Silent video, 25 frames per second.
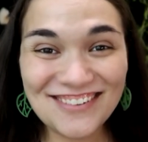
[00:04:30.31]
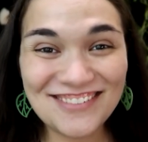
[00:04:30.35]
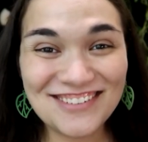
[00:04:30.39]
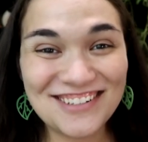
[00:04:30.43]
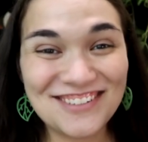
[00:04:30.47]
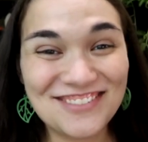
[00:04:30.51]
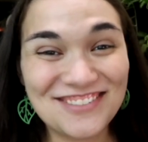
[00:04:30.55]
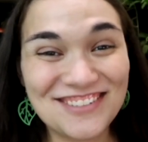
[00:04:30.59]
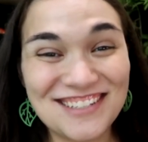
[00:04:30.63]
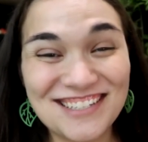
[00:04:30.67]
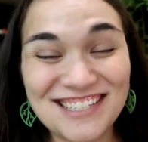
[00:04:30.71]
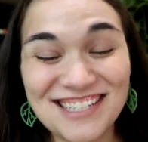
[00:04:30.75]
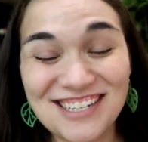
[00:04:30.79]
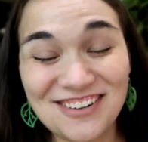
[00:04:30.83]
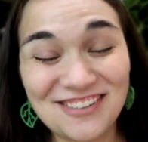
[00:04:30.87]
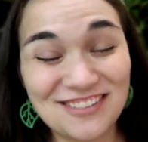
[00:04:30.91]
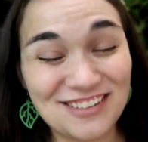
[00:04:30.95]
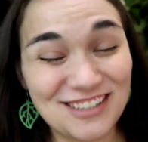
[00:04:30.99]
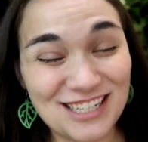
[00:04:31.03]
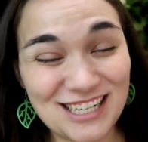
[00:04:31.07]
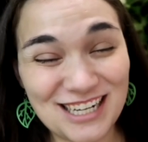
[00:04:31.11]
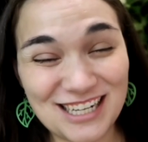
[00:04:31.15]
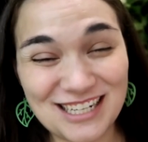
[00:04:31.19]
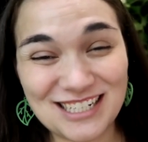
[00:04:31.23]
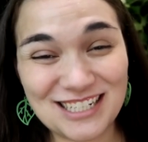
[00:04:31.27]
which was
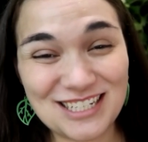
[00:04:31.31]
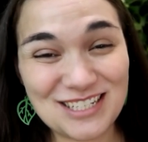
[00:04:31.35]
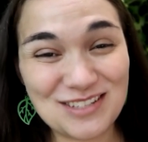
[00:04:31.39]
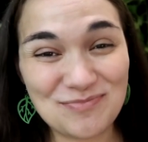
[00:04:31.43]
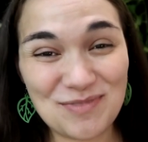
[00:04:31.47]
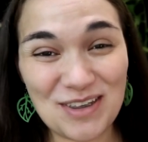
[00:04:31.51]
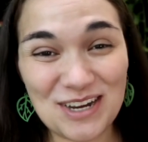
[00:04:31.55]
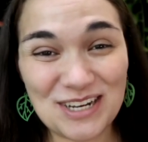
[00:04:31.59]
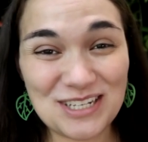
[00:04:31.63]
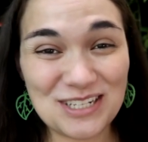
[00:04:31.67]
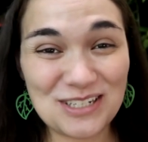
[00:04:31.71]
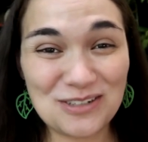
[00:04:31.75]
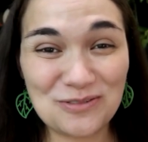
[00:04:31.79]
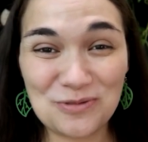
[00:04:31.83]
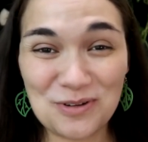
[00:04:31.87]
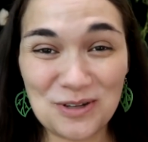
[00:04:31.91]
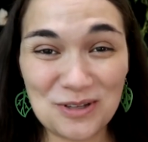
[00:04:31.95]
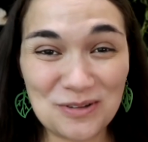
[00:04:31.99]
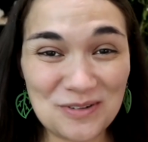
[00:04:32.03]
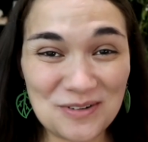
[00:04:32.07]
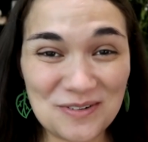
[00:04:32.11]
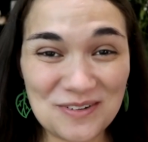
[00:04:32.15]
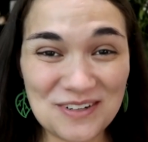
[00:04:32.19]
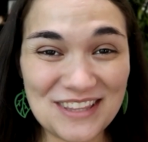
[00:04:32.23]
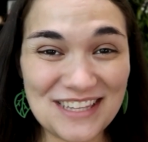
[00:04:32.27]
totally unexpected while
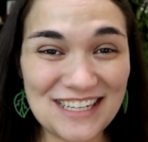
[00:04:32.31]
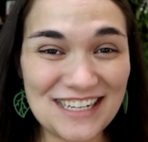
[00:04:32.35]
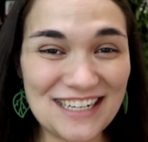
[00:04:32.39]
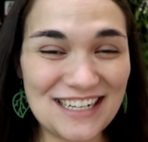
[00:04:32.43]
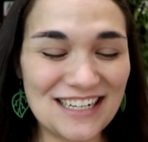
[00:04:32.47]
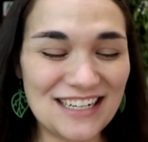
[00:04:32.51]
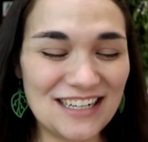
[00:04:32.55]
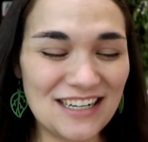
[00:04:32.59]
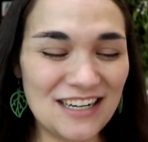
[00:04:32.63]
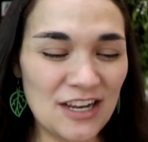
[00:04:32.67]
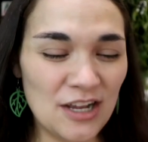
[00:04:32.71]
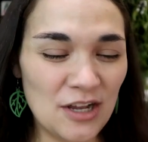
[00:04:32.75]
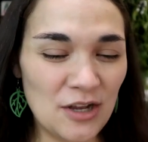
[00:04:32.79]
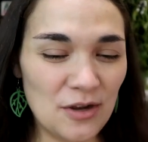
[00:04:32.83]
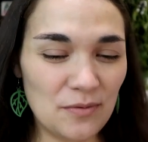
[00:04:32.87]
we were there.